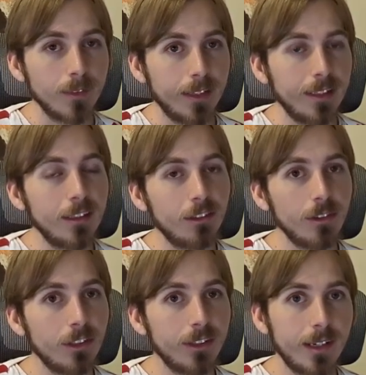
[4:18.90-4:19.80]
he
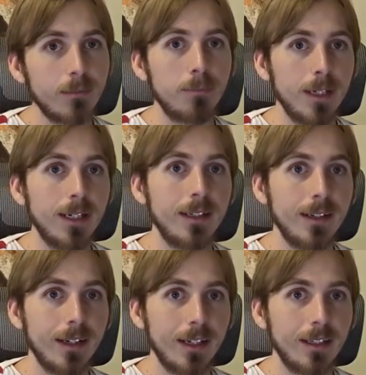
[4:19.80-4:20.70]
actually just had a
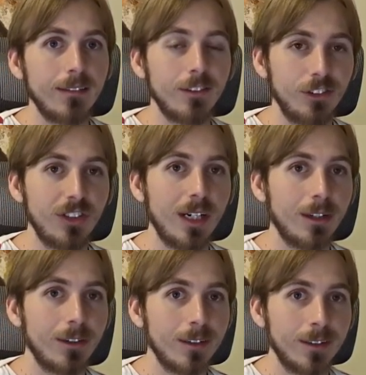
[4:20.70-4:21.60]
bed and a
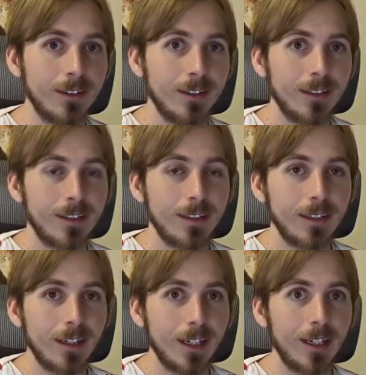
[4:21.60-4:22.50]
shower.
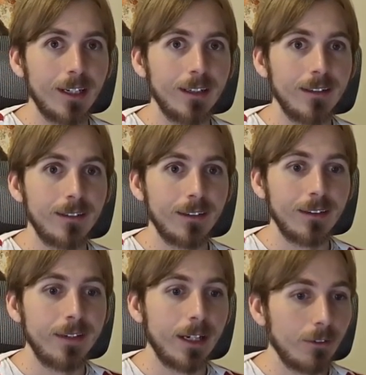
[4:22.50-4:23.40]
And
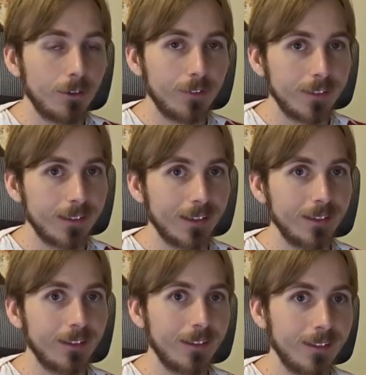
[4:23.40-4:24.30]
now all of a sudden